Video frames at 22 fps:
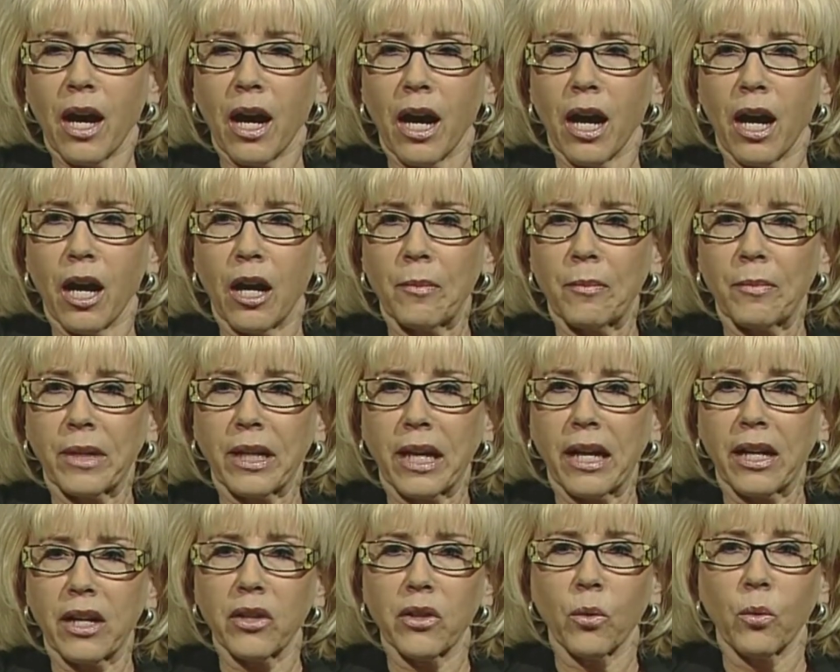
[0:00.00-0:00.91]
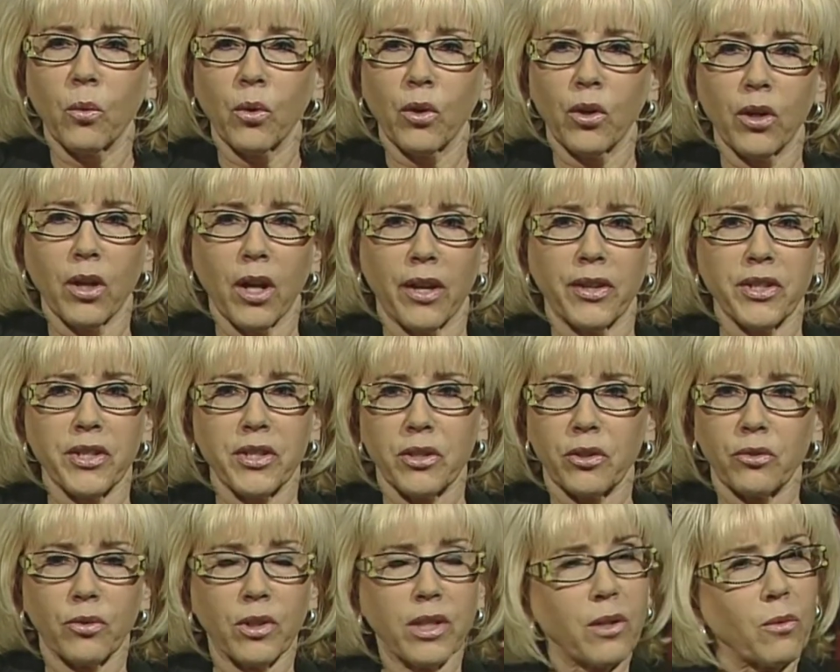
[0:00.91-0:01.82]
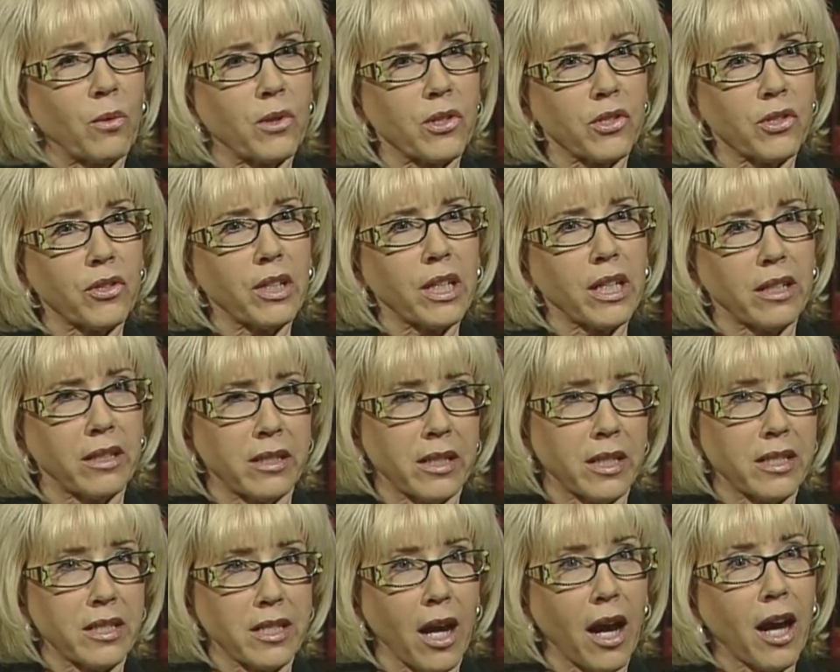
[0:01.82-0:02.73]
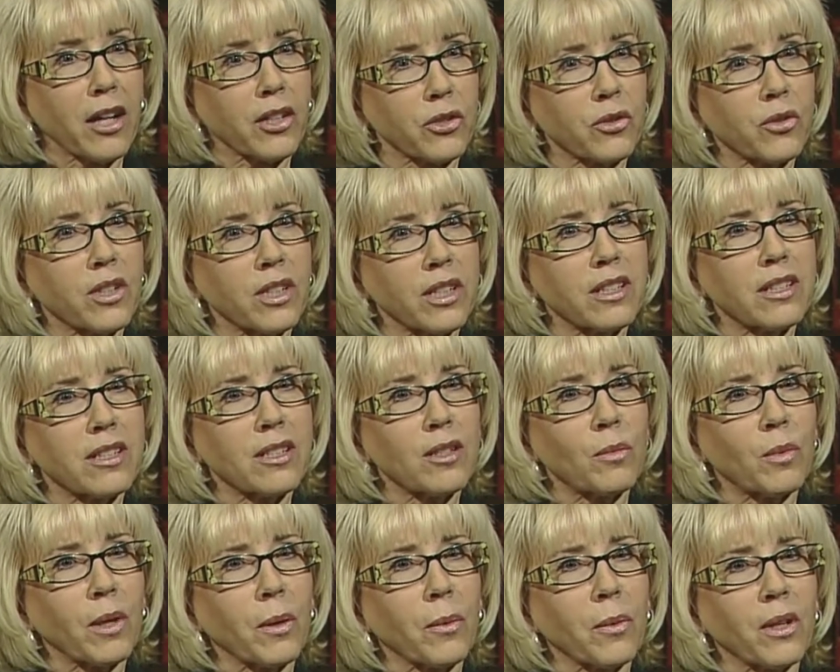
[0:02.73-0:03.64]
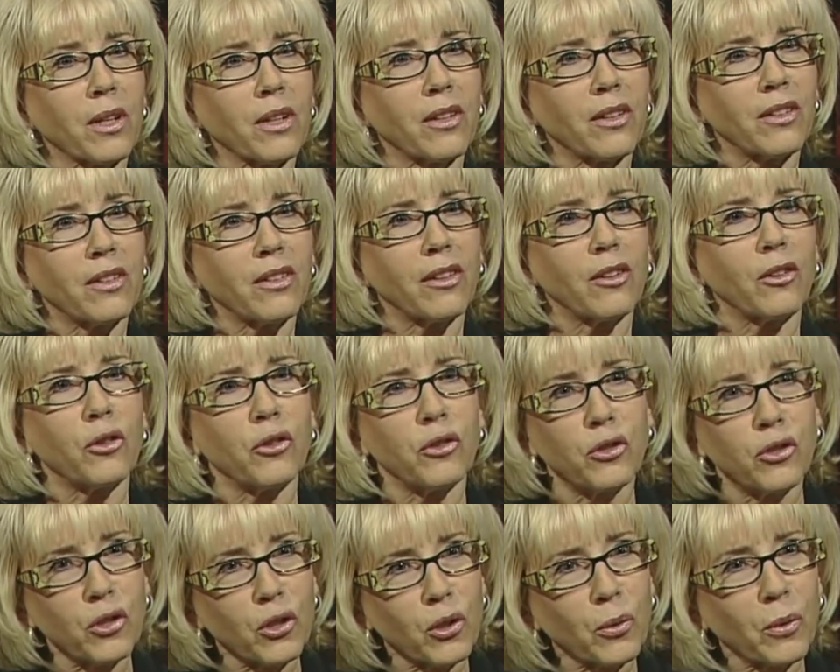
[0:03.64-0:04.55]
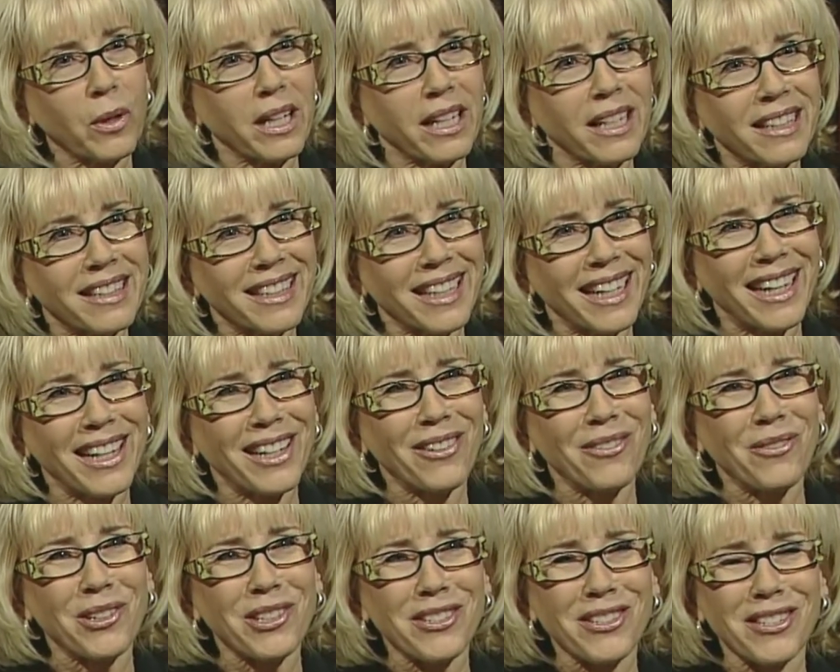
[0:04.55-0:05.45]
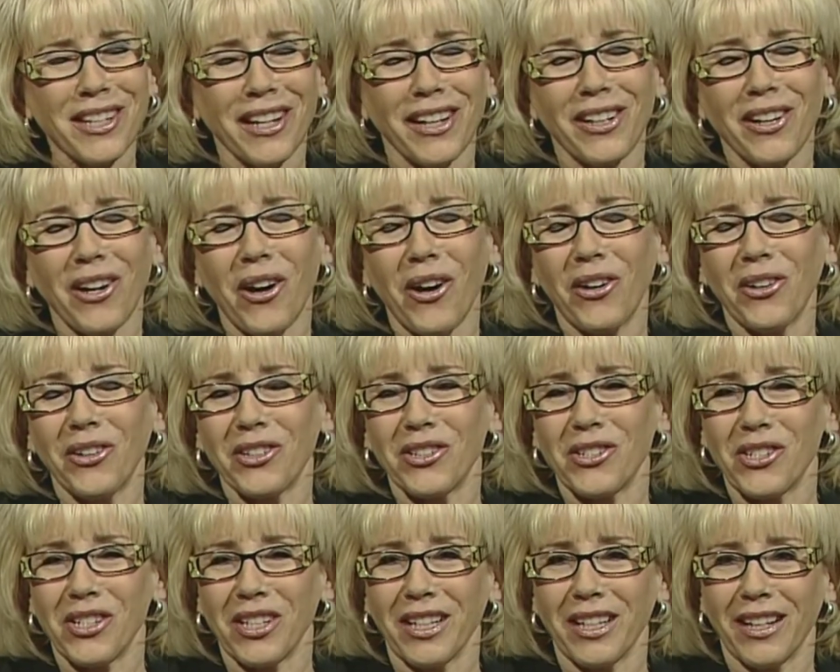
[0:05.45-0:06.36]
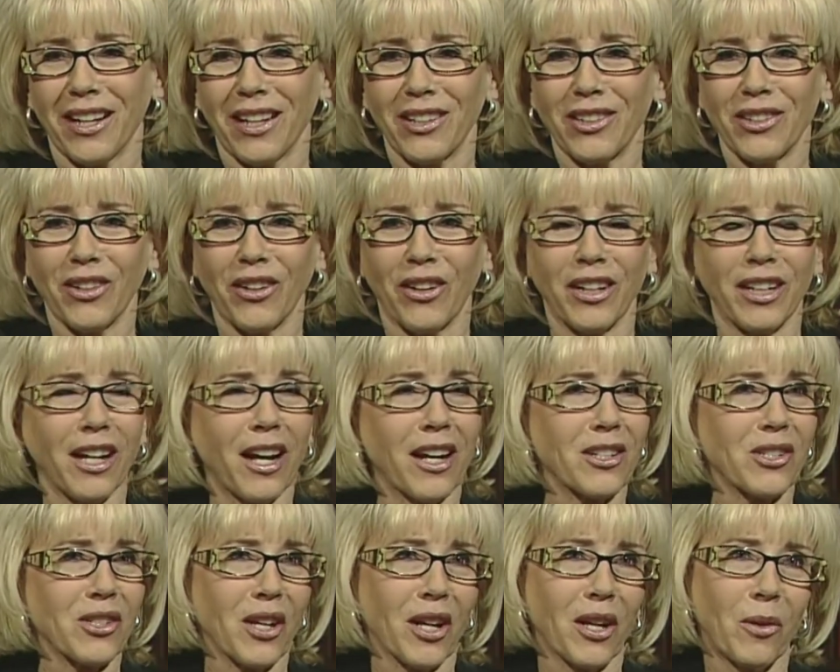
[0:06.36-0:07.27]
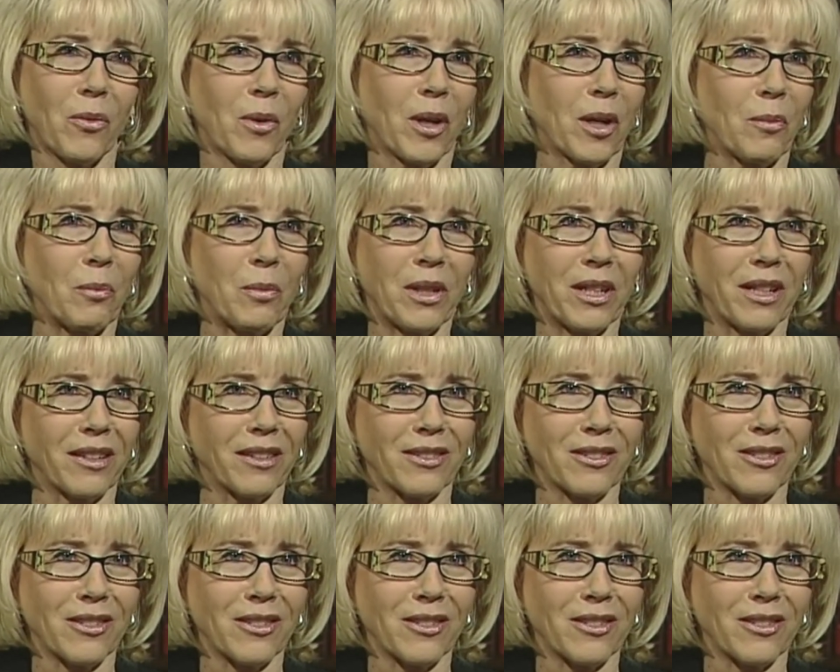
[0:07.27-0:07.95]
Um, kind of the word on the street was you needed a doctorate to be able to do anything with psychology. And I thought, gosh, I don't want to be